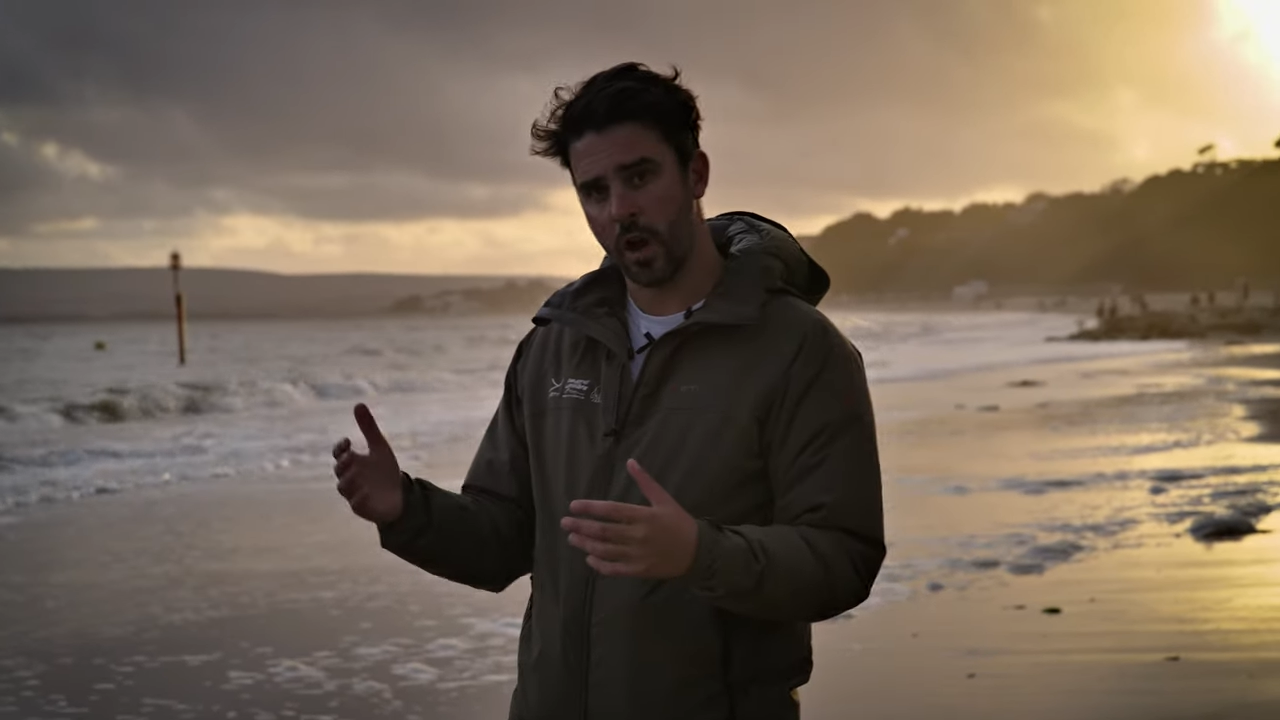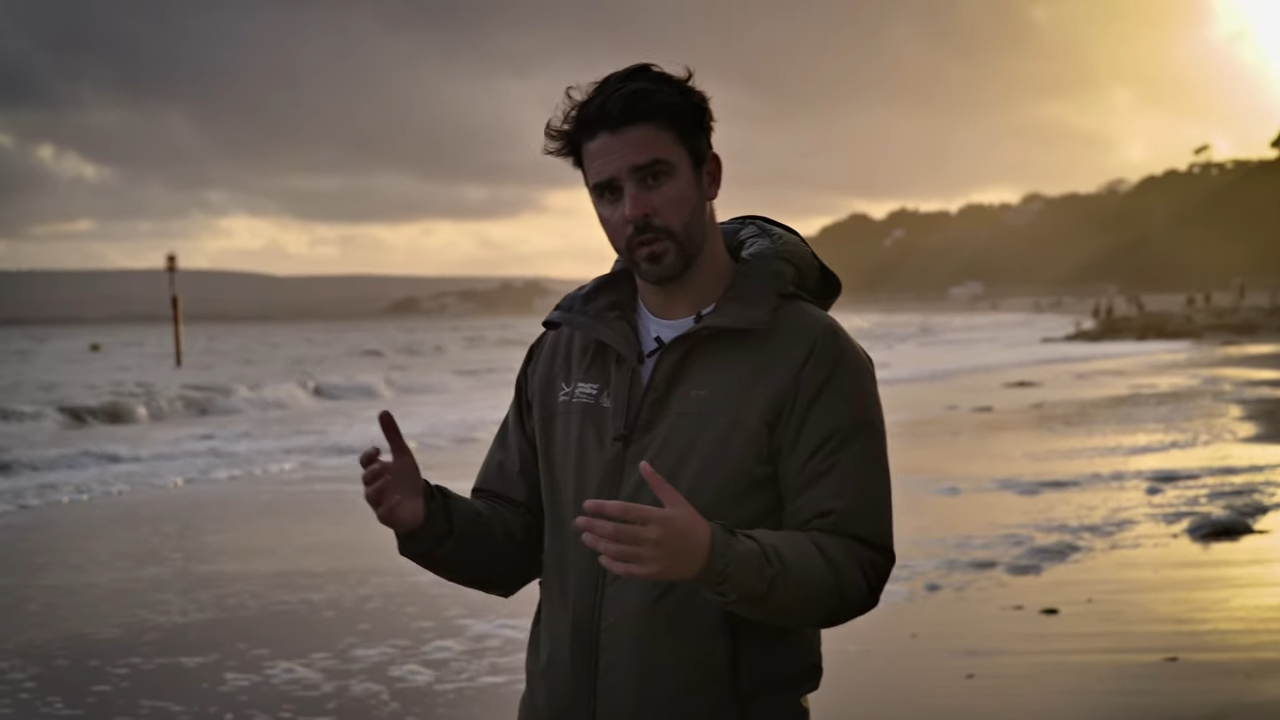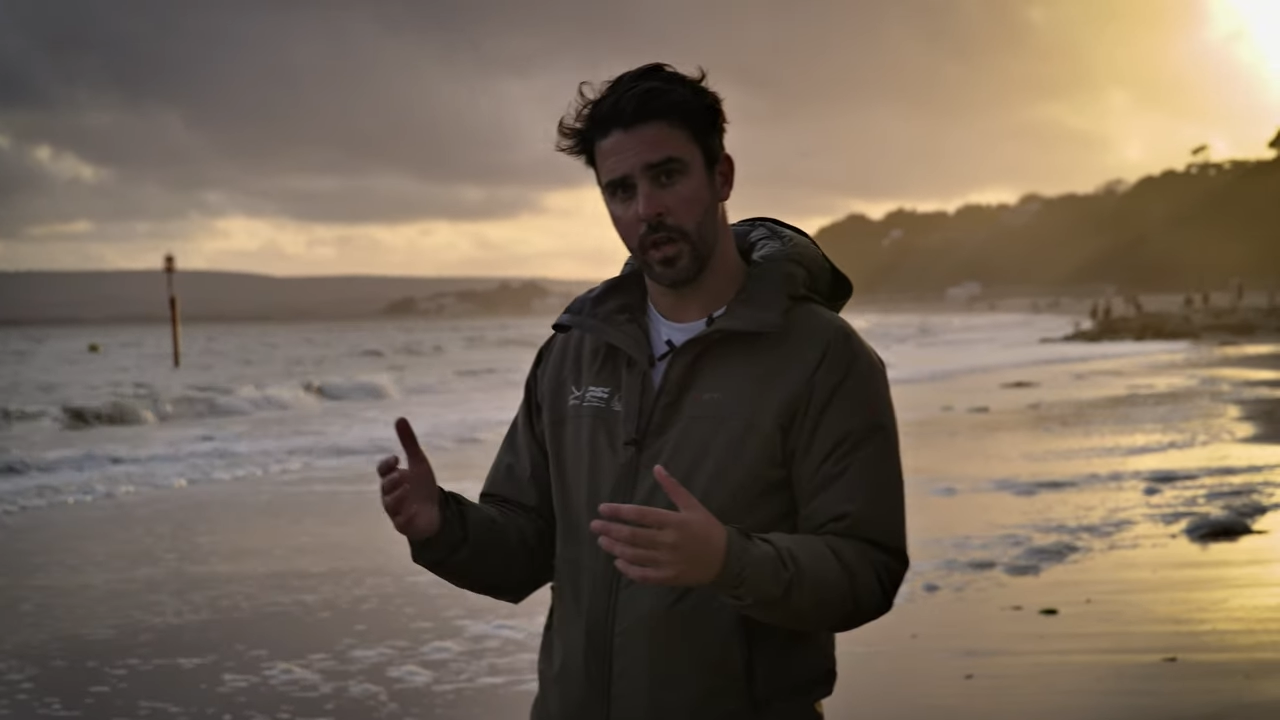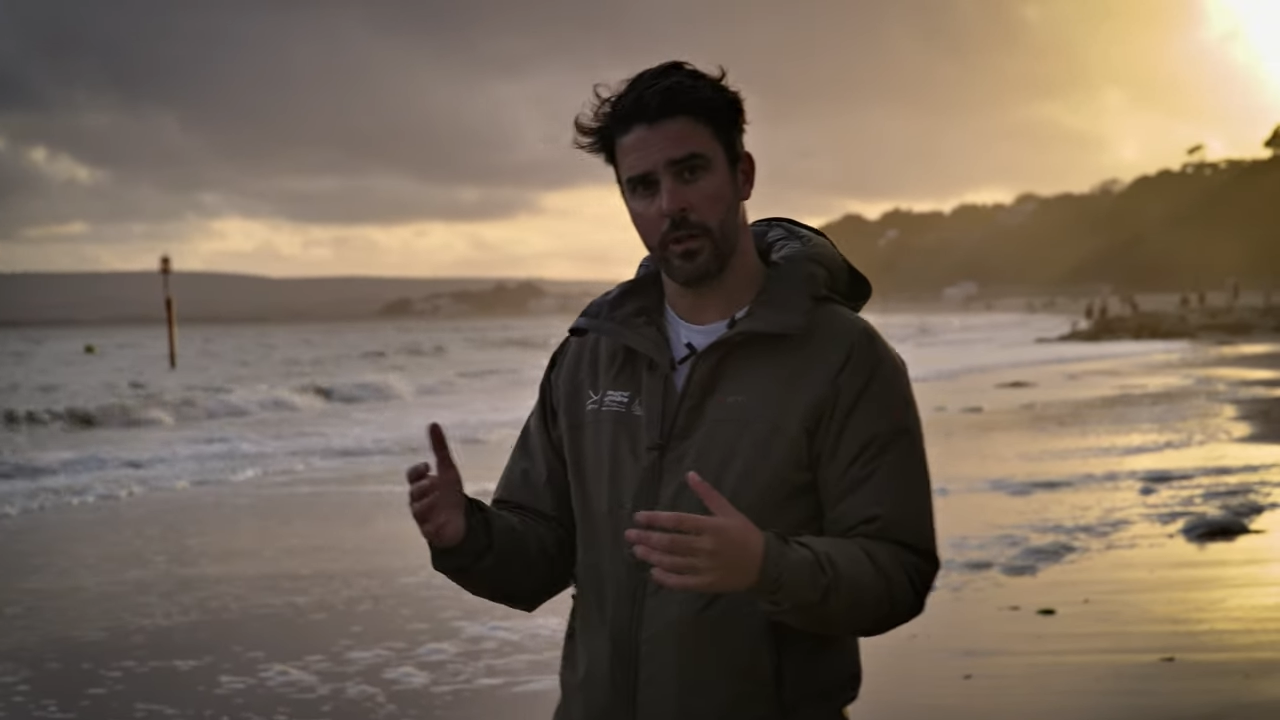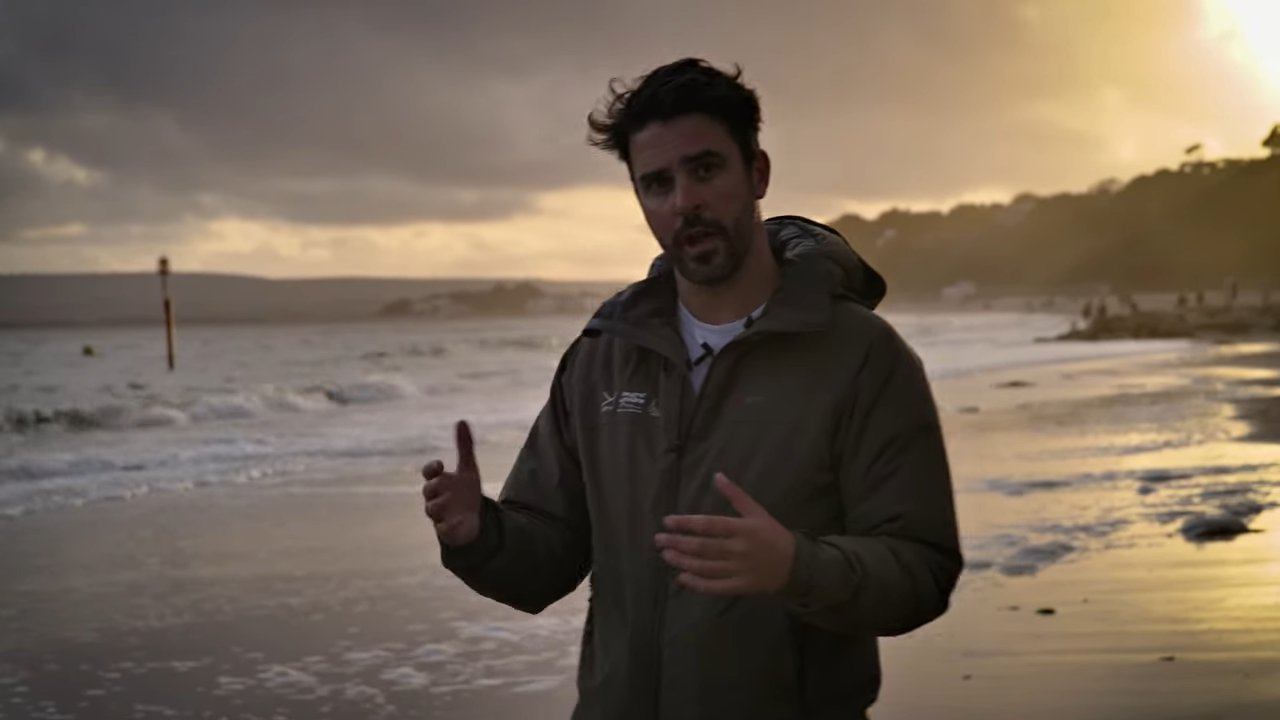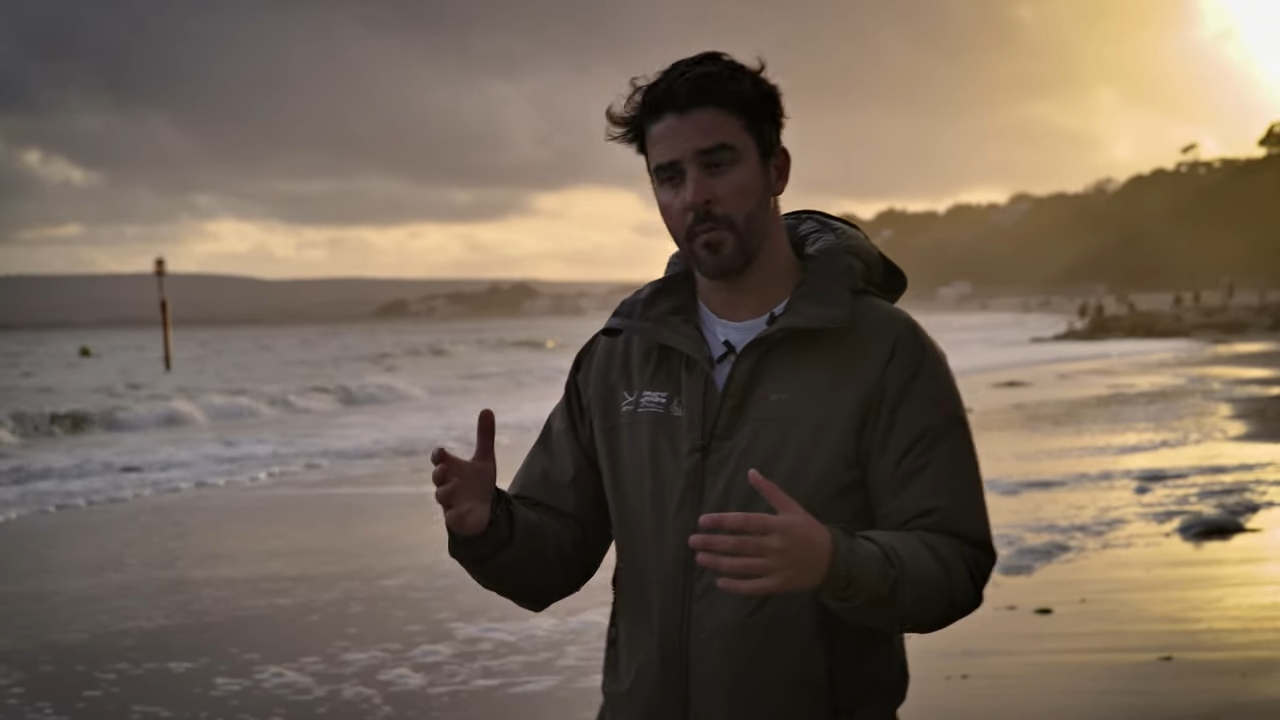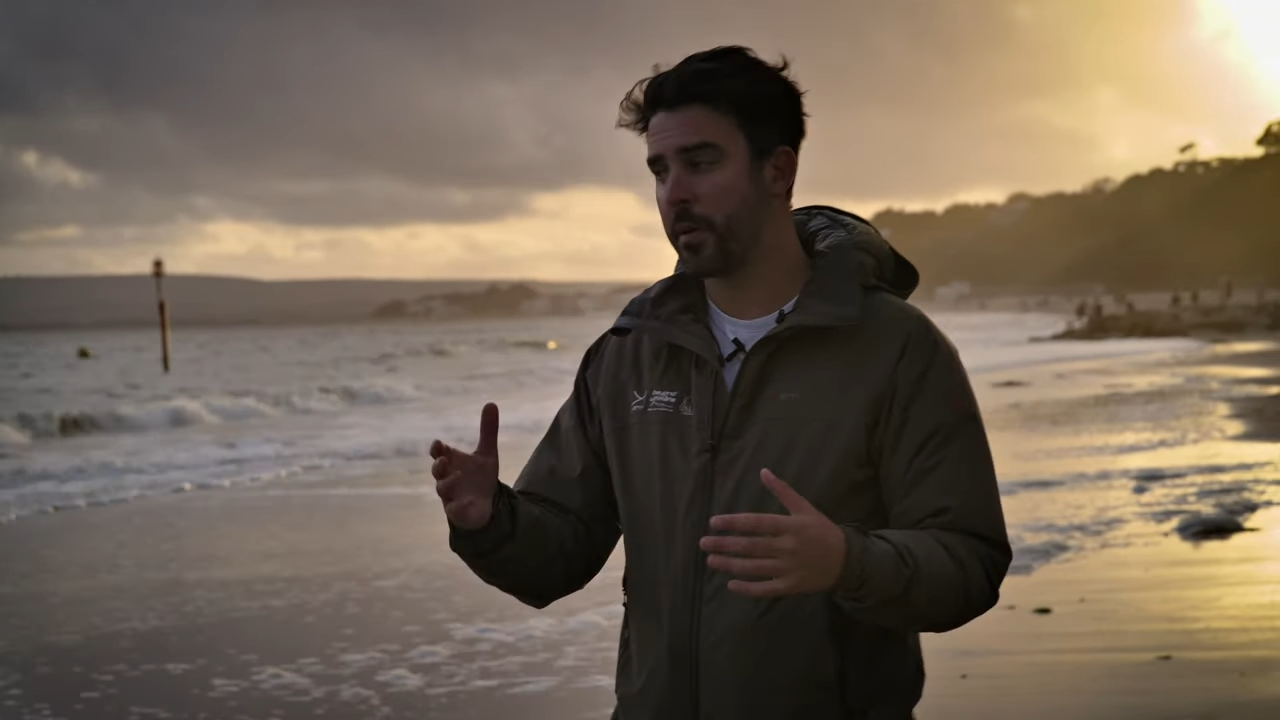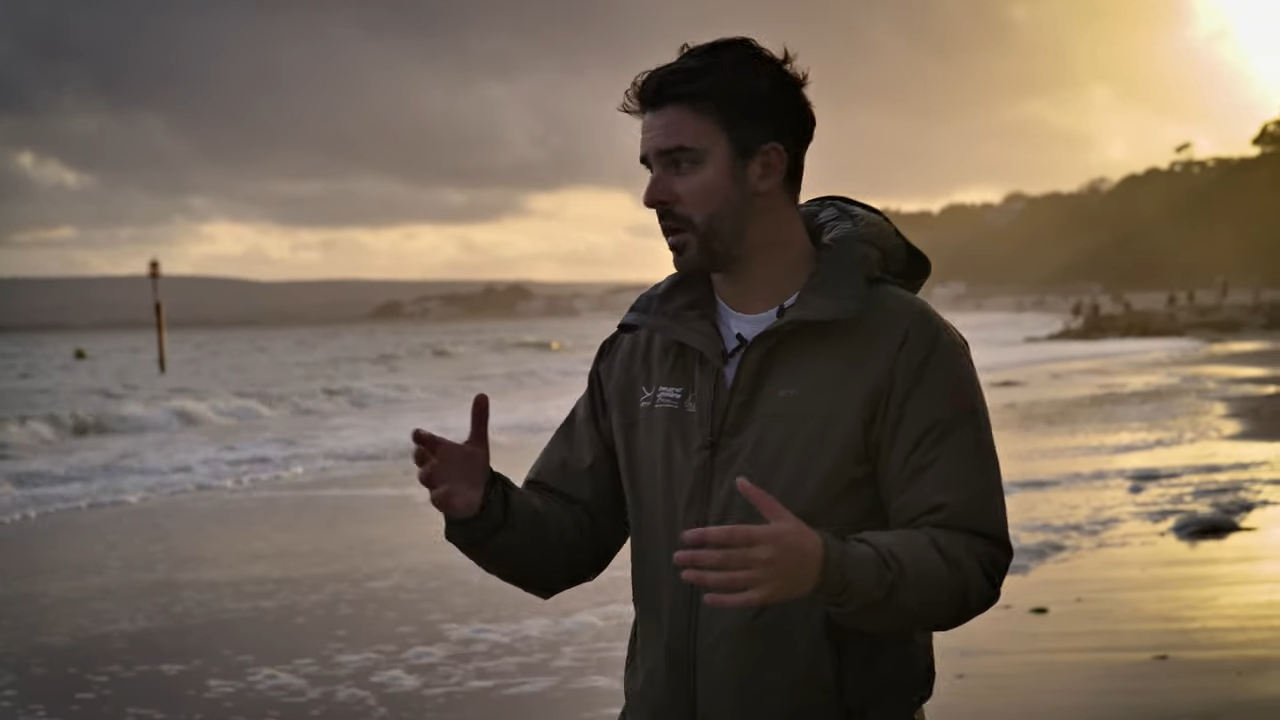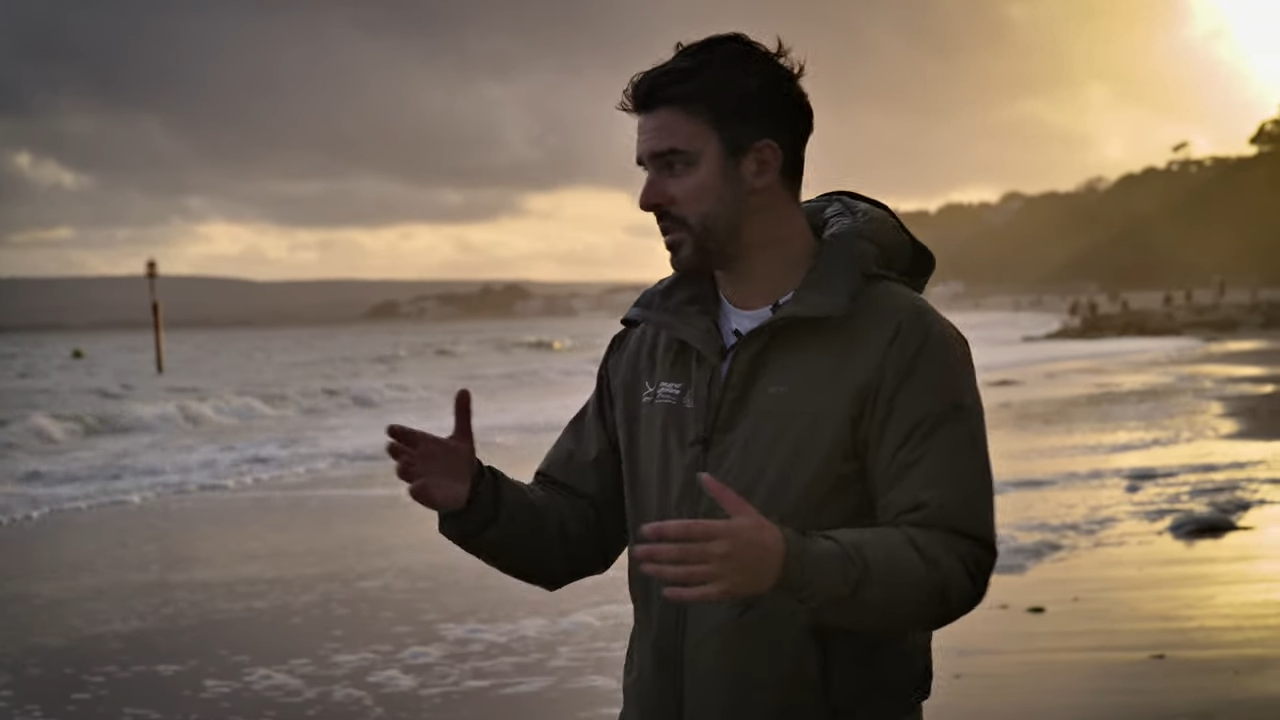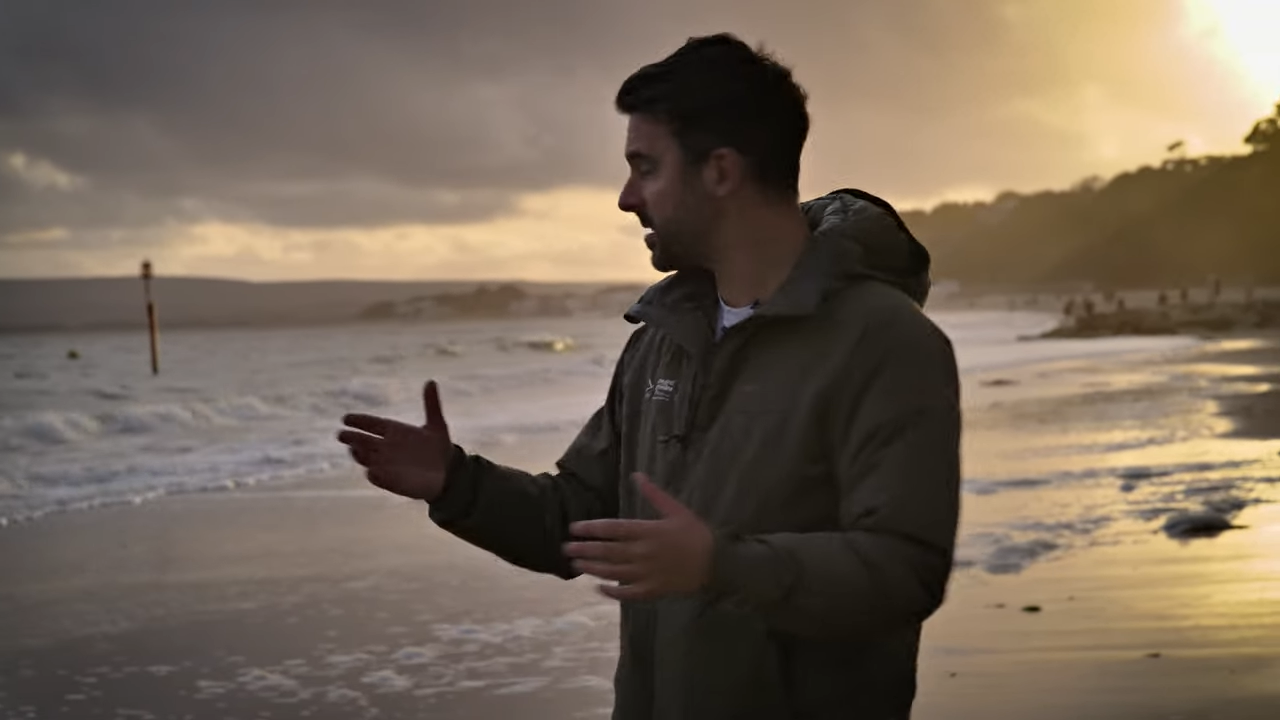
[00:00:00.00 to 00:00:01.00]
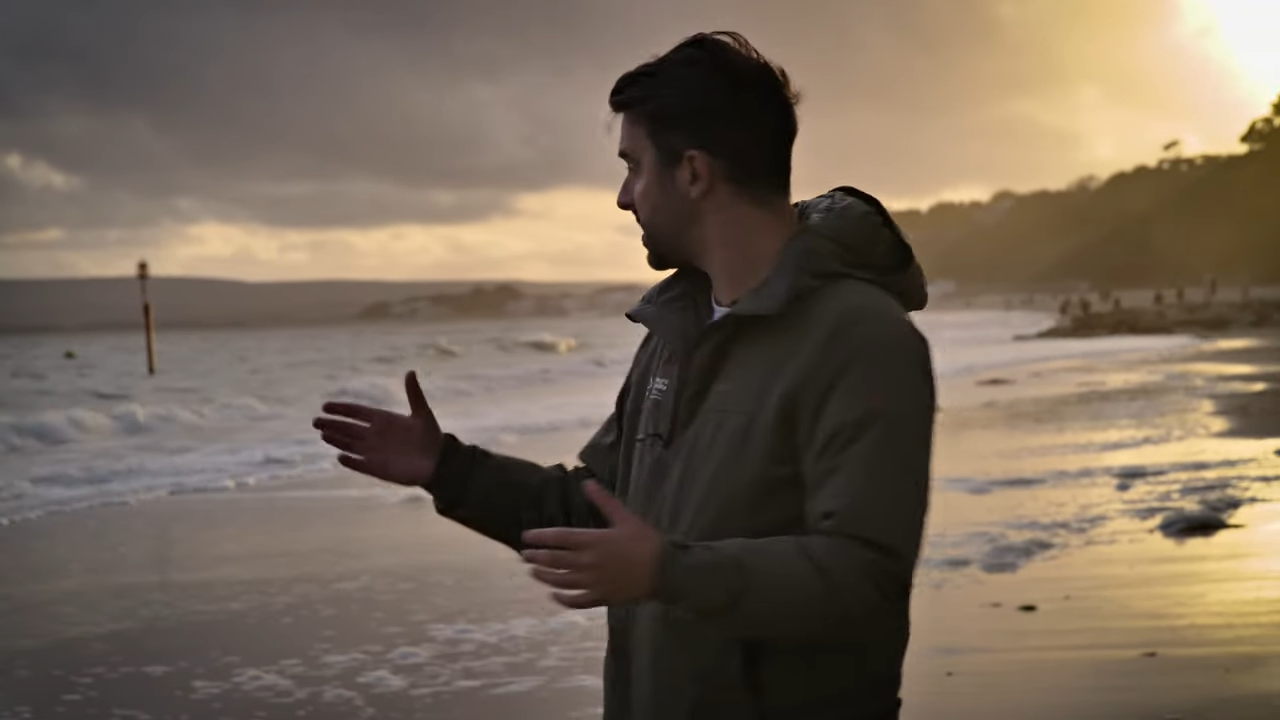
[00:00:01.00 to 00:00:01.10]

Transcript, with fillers: overloading our bodies is